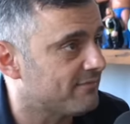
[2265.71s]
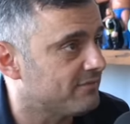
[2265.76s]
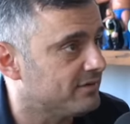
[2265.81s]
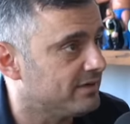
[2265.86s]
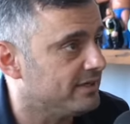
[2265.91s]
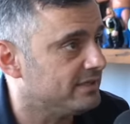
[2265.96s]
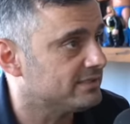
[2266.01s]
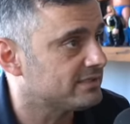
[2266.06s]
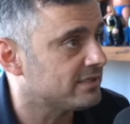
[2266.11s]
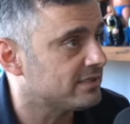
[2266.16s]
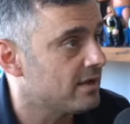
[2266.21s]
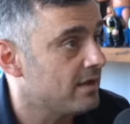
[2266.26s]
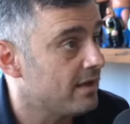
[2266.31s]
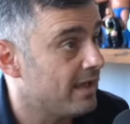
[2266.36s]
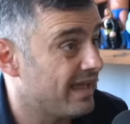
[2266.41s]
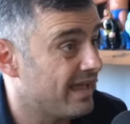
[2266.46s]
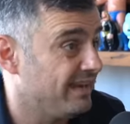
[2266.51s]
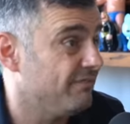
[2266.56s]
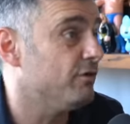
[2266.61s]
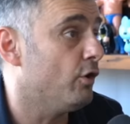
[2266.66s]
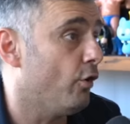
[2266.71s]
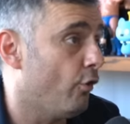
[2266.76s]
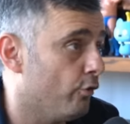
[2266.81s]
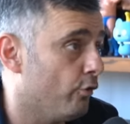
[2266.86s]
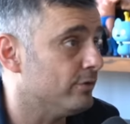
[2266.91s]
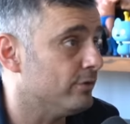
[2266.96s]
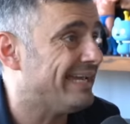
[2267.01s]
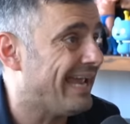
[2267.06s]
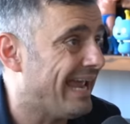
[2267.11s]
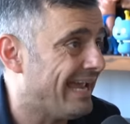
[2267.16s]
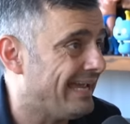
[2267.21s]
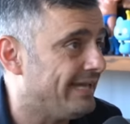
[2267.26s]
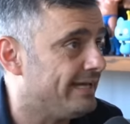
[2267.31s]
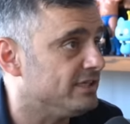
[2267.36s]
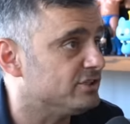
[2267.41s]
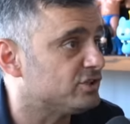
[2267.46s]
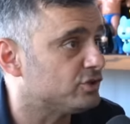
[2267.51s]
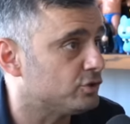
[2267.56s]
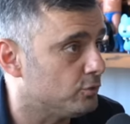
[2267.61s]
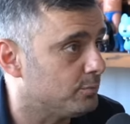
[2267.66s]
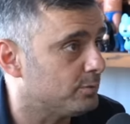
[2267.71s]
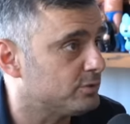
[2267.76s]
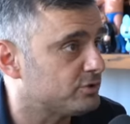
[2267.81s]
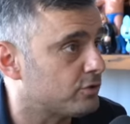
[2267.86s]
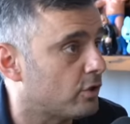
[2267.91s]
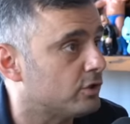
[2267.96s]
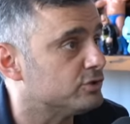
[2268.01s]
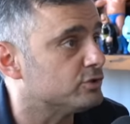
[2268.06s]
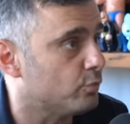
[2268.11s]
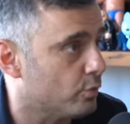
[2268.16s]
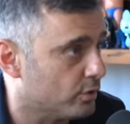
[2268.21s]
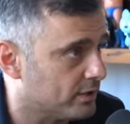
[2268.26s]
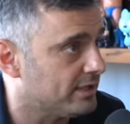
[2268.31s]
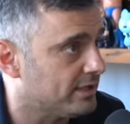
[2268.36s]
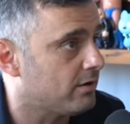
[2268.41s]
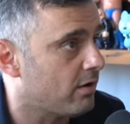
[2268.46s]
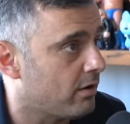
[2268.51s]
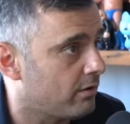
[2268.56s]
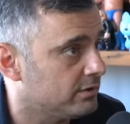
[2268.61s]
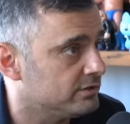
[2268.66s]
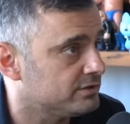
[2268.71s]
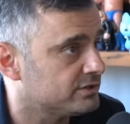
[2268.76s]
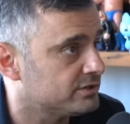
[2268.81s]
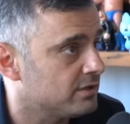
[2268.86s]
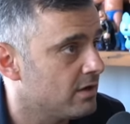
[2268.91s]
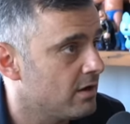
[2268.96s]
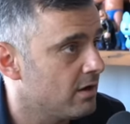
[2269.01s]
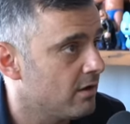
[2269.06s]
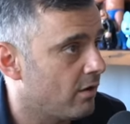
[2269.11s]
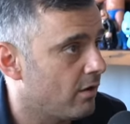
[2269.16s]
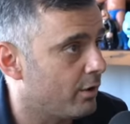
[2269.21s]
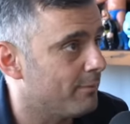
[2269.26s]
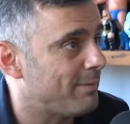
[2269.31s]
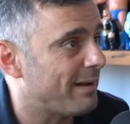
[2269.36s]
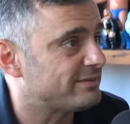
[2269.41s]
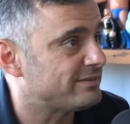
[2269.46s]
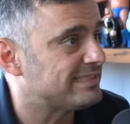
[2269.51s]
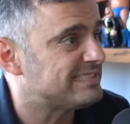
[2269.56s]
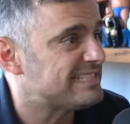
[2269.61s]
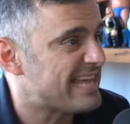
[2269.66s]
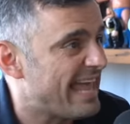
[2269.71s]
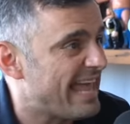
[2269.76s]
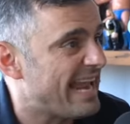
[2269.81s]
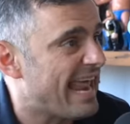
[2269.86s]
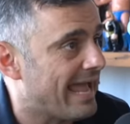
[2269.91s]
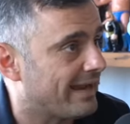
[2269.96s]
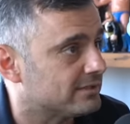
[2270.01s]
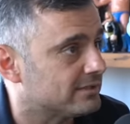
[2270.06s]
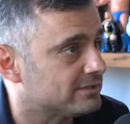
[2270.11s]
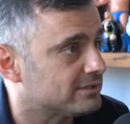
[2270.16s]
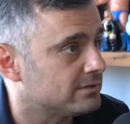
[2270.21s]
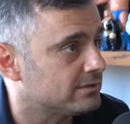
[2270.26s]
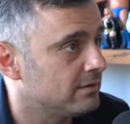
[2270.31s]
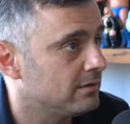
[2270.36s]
70s and even early 80s superstars rookie cards are about to 10x.